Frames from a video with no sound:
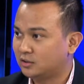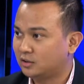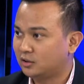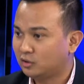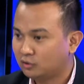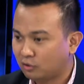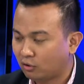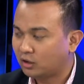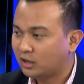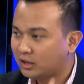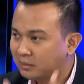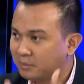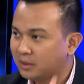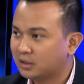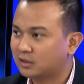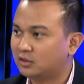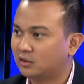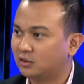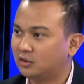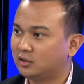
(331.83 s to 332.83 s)
You don't
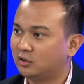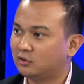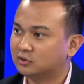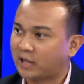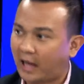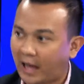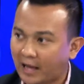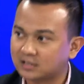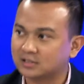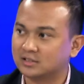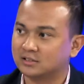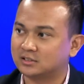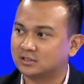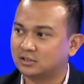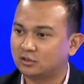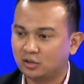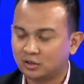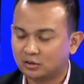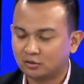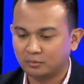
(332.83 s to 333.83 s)
limit those access. You
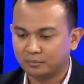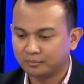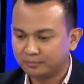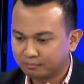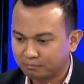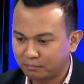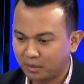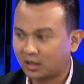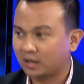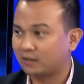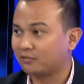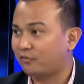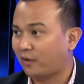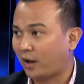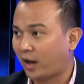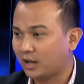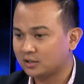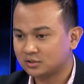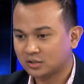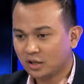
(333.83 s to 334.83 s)
need to make it
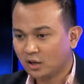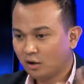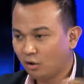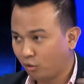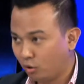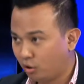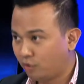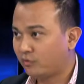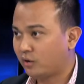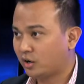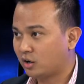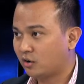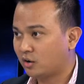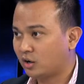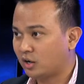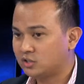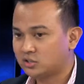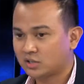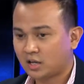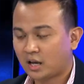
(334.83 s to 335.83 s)
fast all over
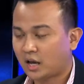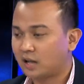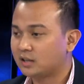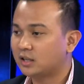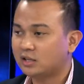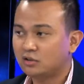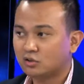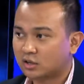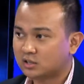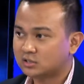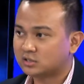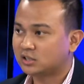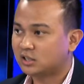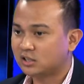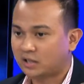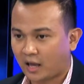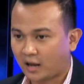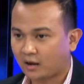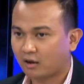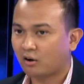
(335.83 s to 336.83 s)
Indonesia, and then you can see
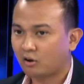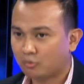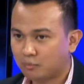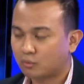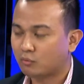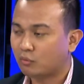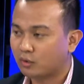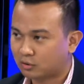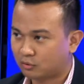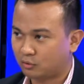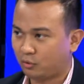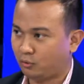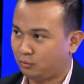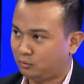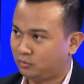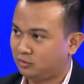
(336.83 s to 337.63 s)
the economic will grow.